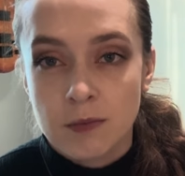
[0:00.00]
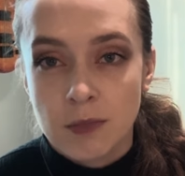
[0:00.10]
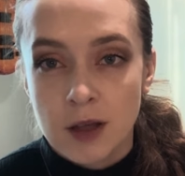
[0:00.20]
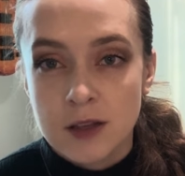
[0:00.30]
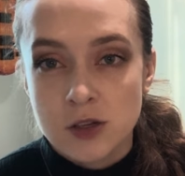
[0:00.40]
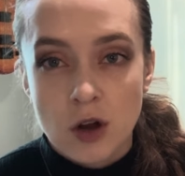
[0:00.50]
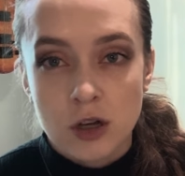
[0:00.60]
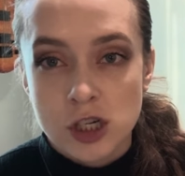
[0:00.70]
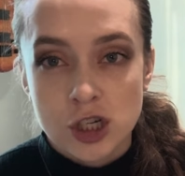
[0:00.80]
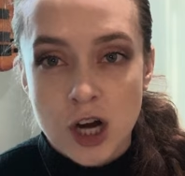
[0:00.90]
And these are all
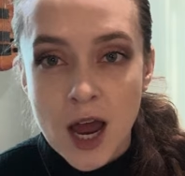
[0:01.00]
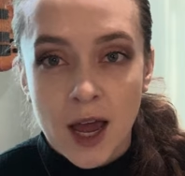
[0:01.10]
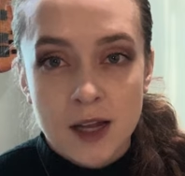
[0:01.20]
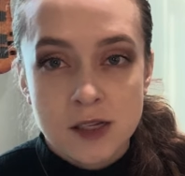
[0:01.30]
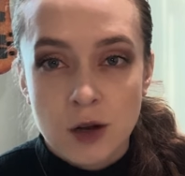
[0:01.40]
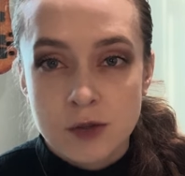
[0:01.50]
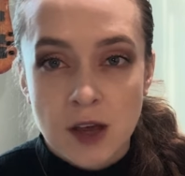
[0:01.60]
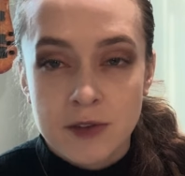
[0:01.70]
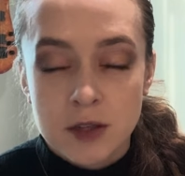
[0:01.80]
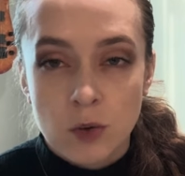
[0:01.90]
just triads, no
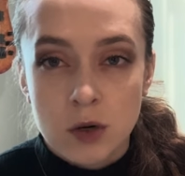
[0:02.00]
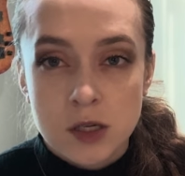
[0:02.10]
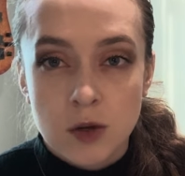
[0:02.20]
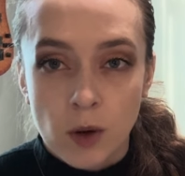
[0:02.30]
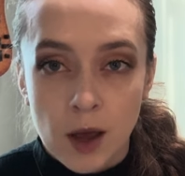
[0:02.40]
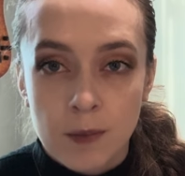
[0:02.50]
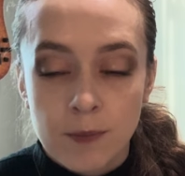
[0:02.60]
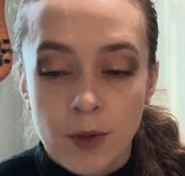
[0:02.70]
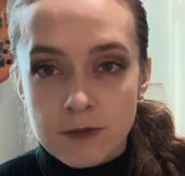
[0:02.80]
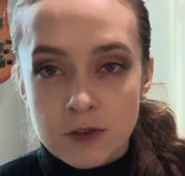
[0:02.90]
7th chords, okay?
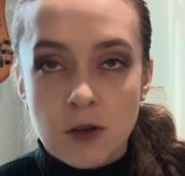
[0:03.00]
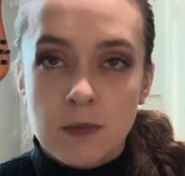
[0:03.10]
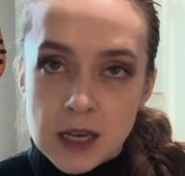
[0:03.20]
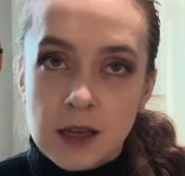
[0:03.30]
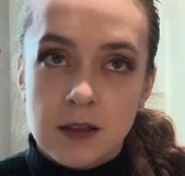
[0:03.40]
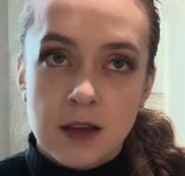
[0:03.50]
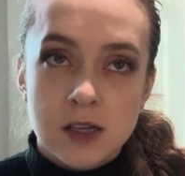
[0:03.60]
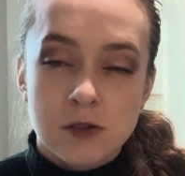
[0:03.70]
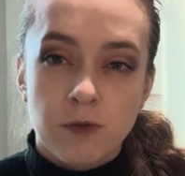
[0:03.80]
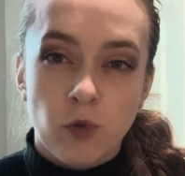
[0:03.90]
To me,
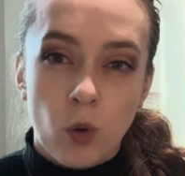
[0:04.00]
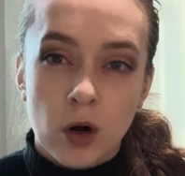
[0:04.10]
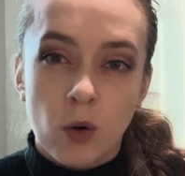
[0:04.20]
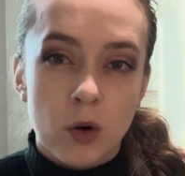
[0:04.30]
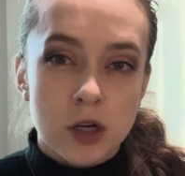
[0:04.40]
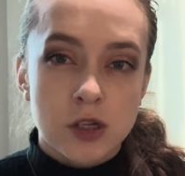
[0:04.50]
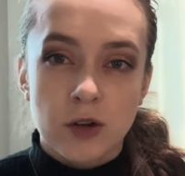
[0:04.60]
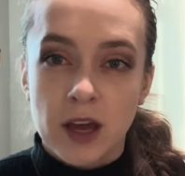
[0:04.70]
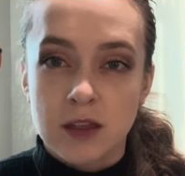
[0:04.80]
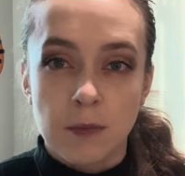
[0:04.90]
these 4 chords are
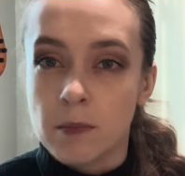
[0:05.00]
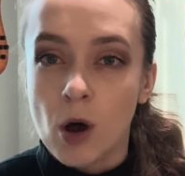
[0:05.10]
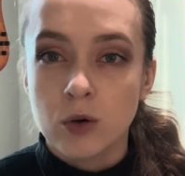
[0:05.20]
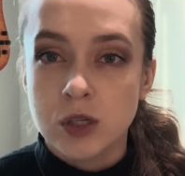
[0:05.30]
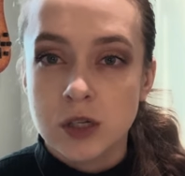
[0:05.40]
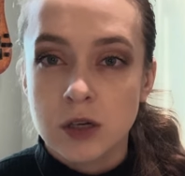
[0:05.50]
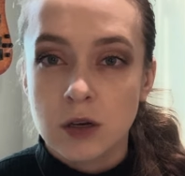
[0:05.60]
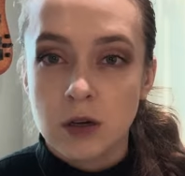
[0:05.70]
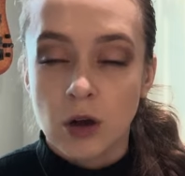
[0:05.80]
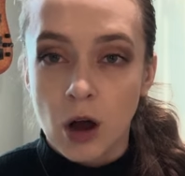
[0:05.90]
like the most
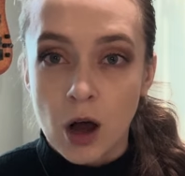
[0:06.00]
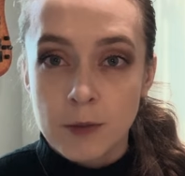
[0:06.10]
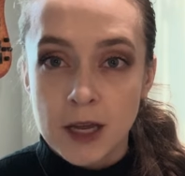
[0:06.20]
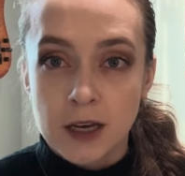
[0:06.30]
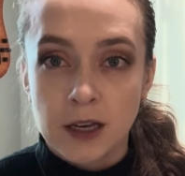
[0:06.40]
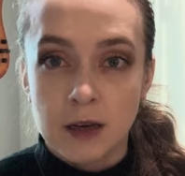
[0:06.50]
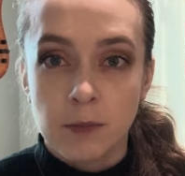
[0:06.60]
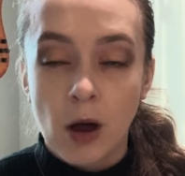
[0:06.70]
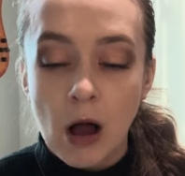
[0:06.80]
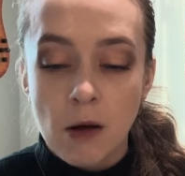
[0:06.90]
common in
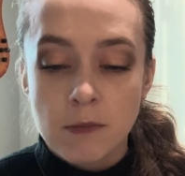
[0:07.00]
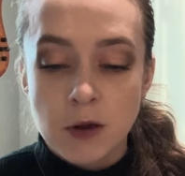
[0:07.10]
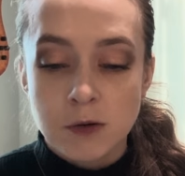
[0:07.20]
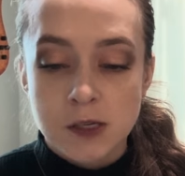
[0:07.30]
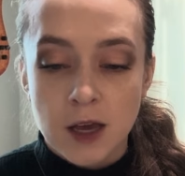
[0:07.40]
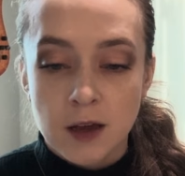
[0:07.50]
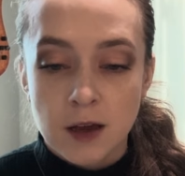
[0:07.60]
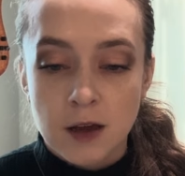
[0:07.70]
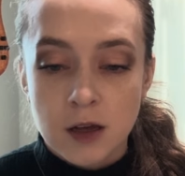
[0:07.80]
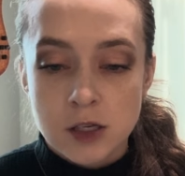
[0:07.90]
pop music,
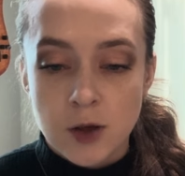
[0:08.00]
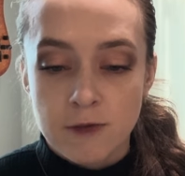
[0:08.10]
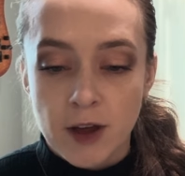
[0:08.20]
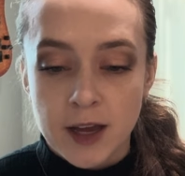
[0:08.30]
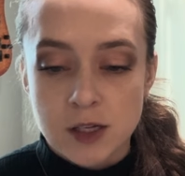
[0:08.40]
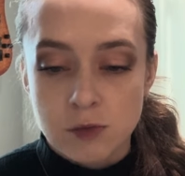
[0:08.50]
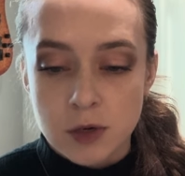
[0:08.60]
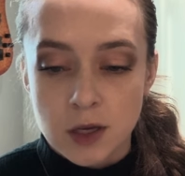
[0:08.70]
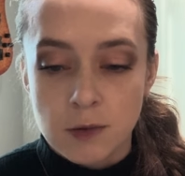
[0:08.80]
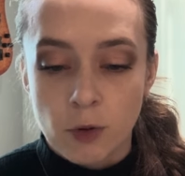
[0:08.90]
so I feel like it's
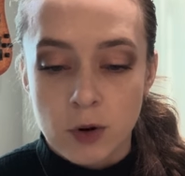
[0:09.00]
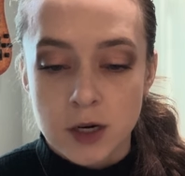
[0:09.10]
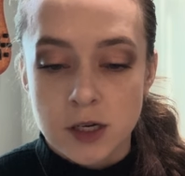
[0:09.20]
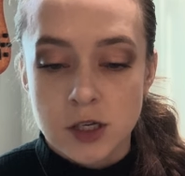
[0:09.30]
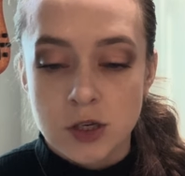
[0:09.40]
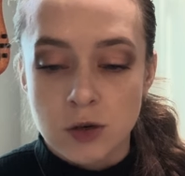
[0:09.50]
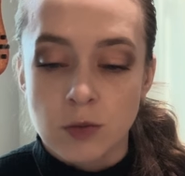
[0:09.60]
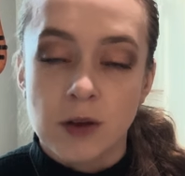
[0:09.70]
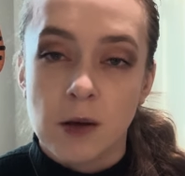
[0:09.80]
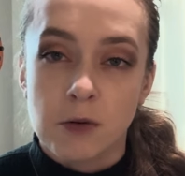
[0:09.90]
really important to
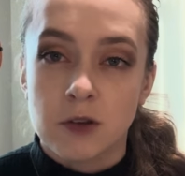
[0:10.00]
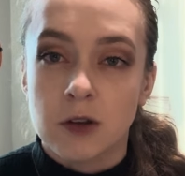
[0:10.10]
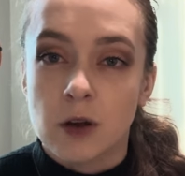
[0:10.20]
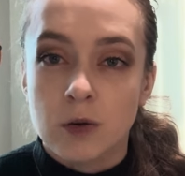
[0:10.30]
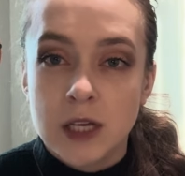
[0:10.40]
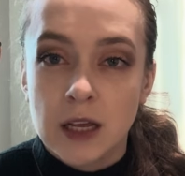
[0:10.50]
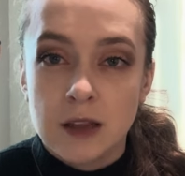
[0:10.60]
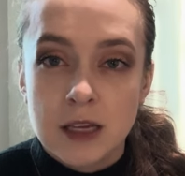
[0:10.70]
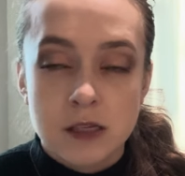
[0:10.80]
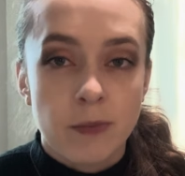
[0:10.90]
be able to notate
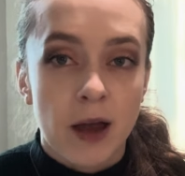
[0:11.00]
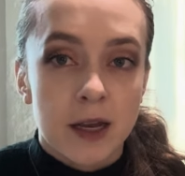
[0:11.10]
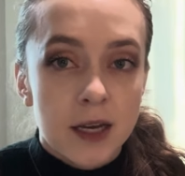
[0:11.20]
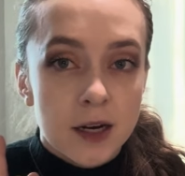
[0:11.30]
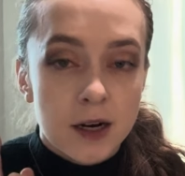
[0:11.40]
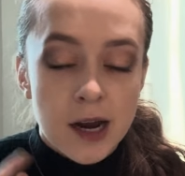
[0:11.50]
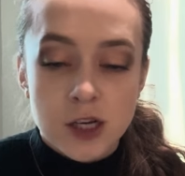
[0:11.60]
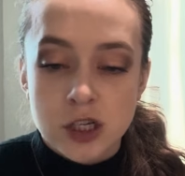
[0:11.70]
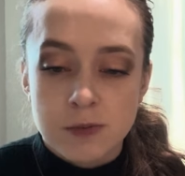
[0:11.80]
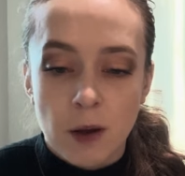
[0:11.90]
these by ear and
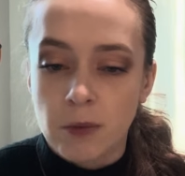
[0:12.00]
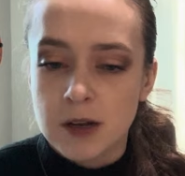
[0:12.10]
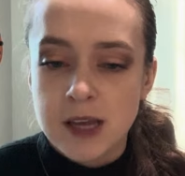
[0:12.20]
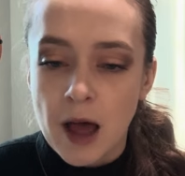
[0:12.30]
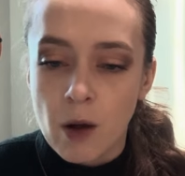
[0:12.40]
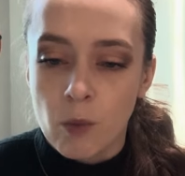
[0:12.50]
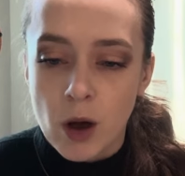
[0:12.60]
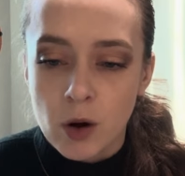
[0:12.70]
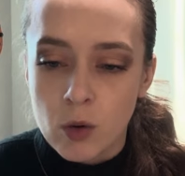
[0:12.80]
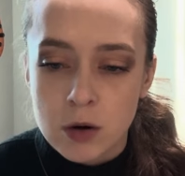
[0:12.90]
just be able to tell
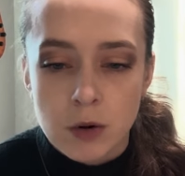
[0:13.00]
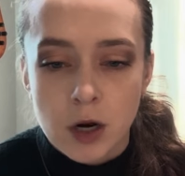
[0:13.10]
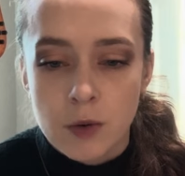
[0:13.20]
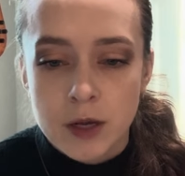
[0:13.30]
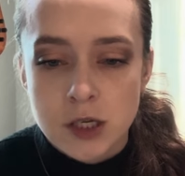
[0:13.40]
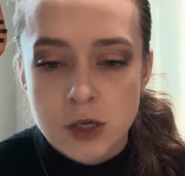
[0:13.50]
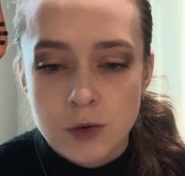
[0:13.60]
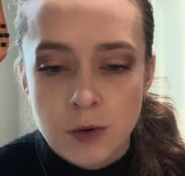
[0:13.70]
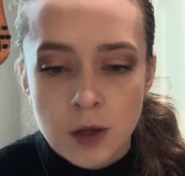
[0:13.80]
what chord we're going to.